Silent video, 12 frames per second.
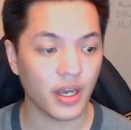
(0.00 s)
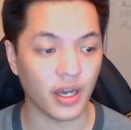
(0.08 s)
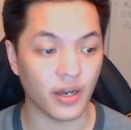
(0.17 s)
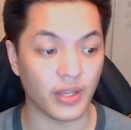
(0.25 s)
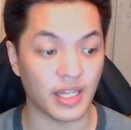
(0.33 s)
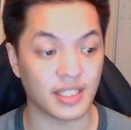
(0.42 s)

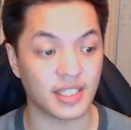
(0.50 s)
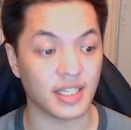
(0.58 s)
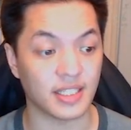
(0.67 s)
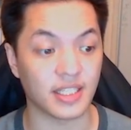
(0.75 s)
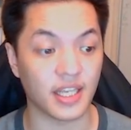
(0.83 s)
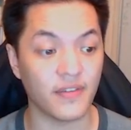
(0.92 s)
It
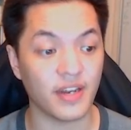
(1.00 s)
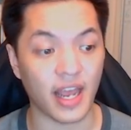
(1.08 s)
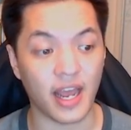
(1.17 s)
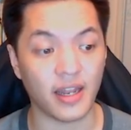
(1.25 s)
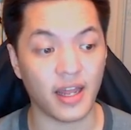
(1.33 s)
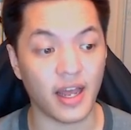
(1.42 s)
says, give an
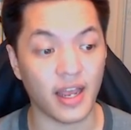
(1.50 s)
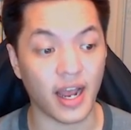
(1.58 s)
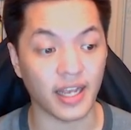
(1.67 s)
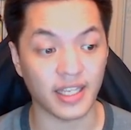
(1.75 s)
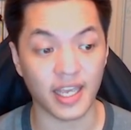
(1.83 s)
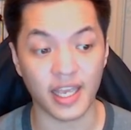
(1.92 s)
ally,
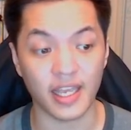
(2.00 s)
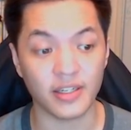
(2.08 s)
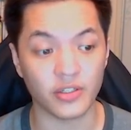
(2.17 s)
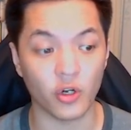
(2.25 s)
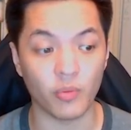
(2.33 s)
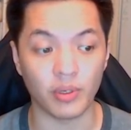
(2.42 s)
I
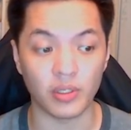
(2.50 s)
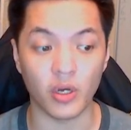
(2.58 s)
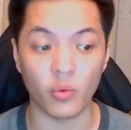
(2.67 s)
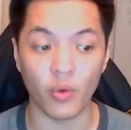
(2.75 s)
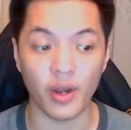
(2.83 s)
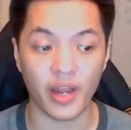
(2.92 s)
can't go
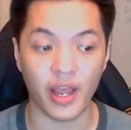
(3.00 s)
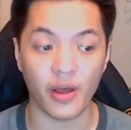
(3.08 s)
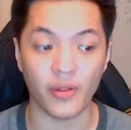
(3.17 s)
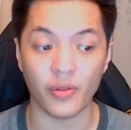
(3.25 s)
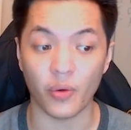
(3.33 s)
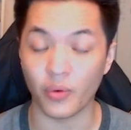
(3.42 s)
below 1
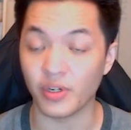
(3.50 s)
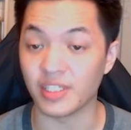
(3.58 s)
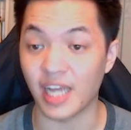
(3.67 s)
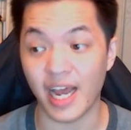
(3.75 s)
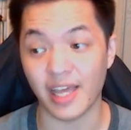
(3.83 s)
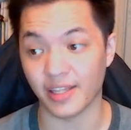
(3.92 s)
health or
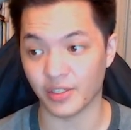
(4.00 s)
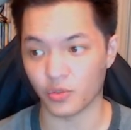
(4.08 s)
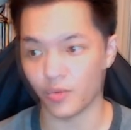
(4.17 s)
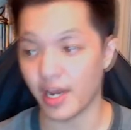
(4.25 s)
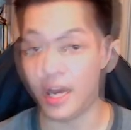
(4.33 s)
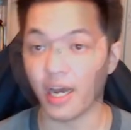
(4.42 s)
die this
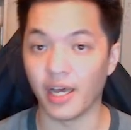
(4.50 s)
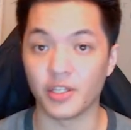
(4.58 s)
round.